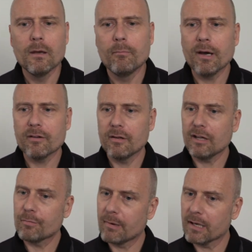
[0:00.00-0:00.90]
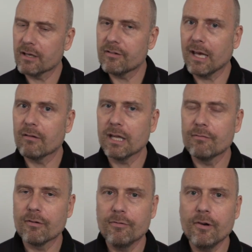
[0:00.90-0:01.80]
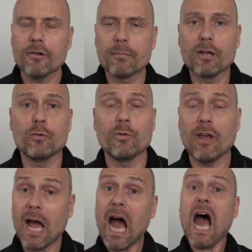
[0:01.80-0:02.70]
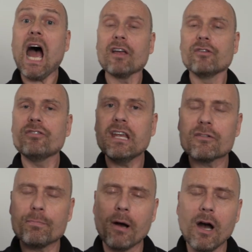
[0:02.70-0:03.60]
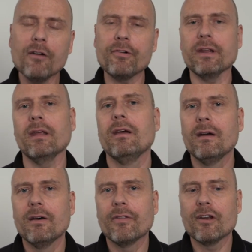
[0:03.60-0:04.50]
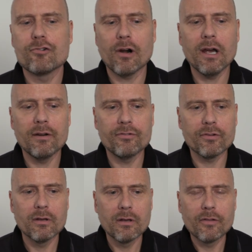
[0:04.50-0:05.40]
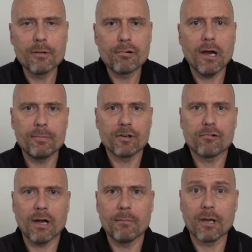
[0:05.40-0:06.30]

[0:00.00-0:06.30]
But let's break it down even further, because we say, you see, it's poverty that drives the property crime.